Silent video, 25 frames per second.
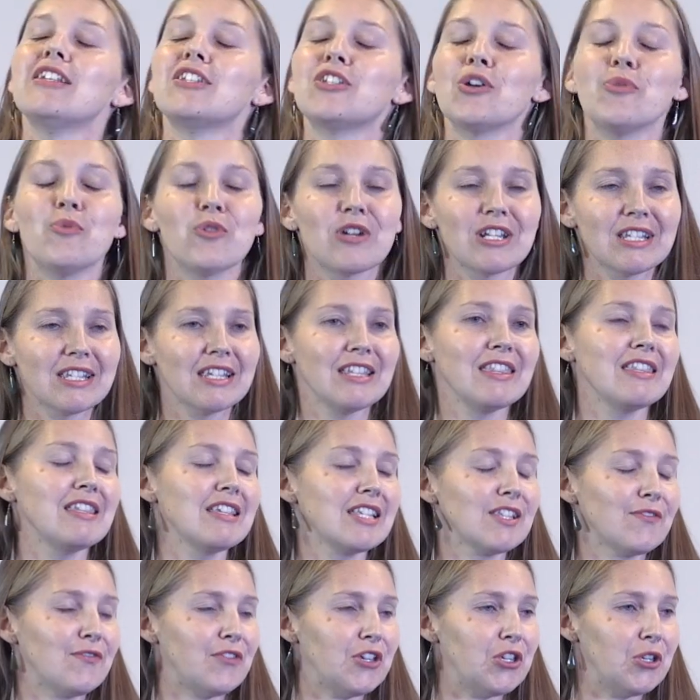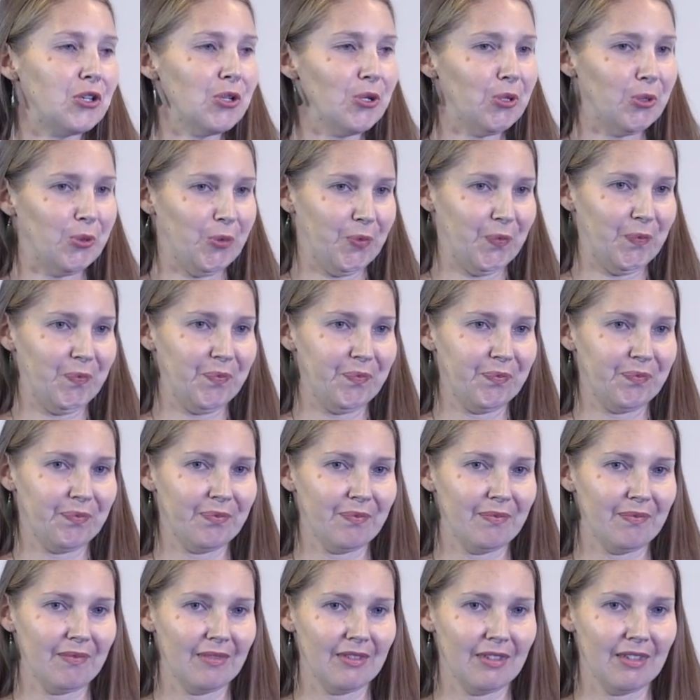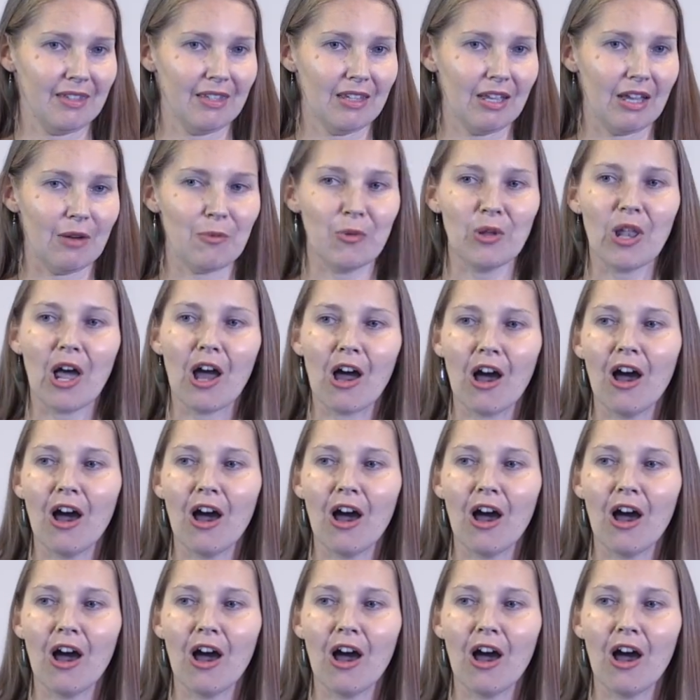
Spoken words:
So what is in this for you? Well,